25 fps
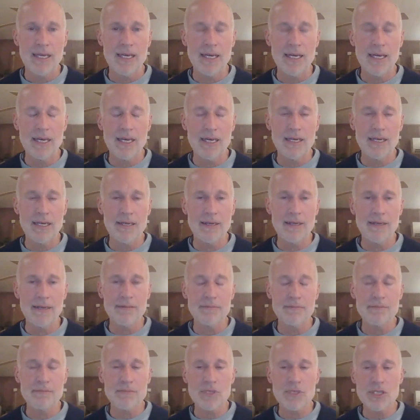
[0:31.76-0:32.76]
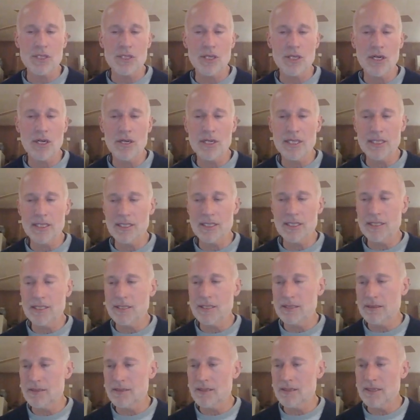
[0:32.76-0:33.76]
Uh, started
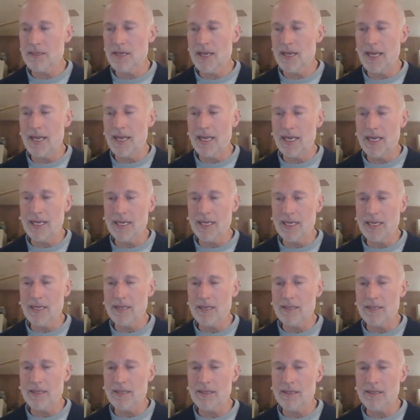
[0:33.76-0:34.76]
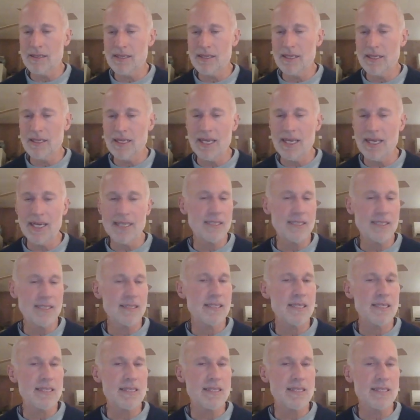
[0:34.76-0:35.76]
a, and I did
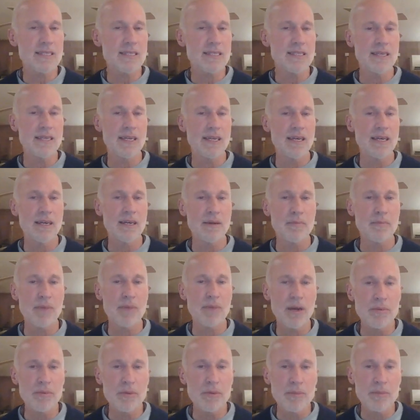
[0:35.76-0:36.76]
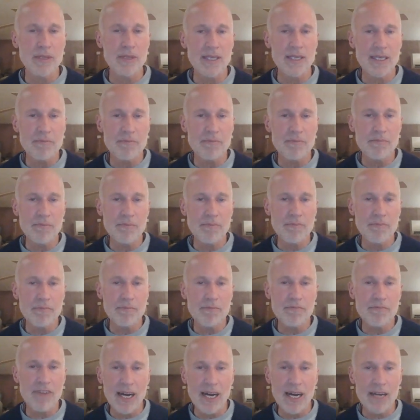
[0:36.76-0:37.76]
this uh, probably
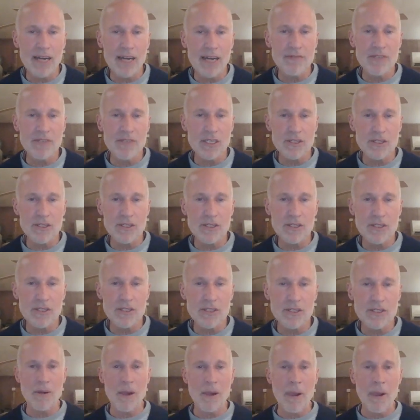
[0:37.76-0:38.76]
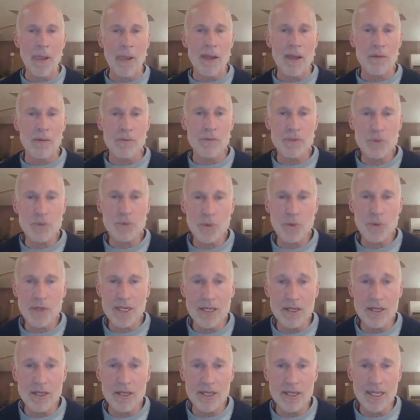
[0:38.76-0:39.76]
five years ago. Was
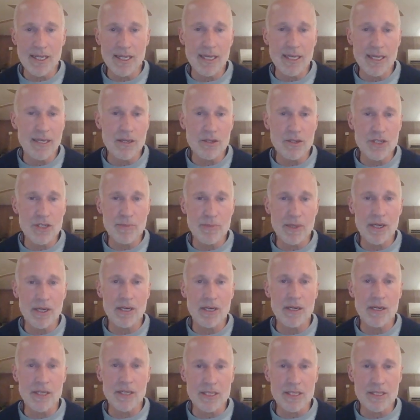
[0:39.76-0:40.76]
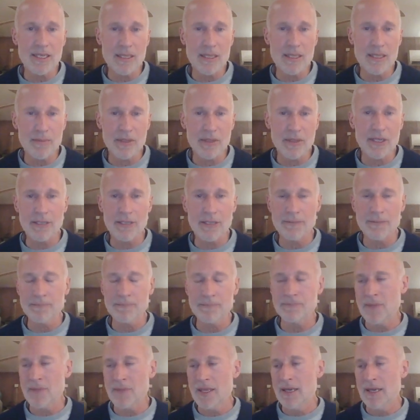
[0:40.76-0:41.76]
working on a energy bar, a Seedy bar,
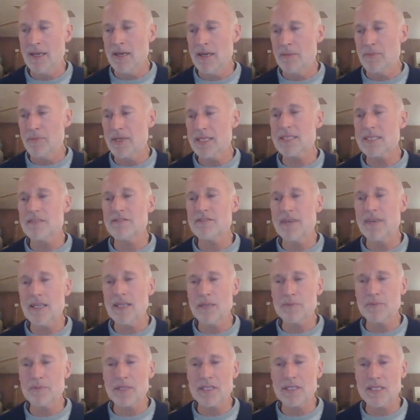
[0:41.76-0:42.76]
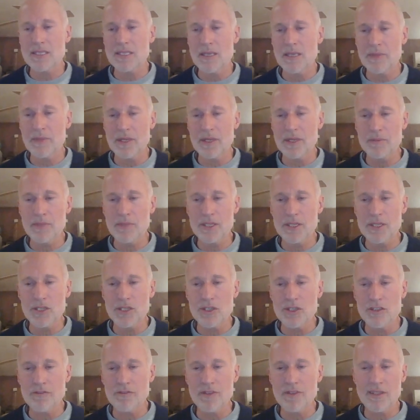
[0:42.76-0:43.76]
but it's developed into something much
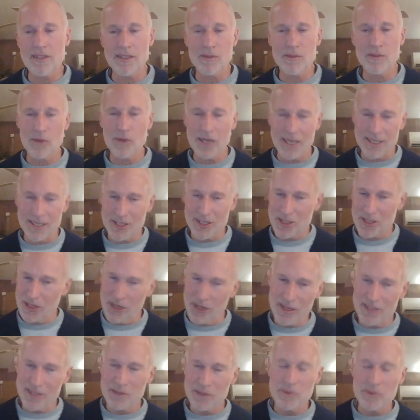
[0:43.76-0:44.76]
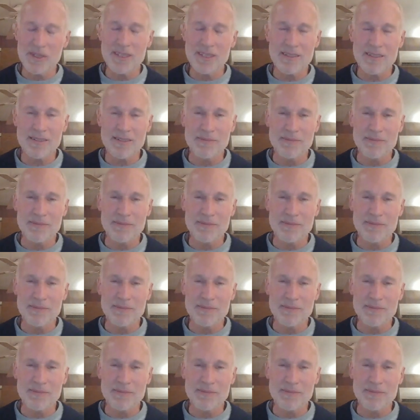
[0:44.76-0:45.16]
different than what I started with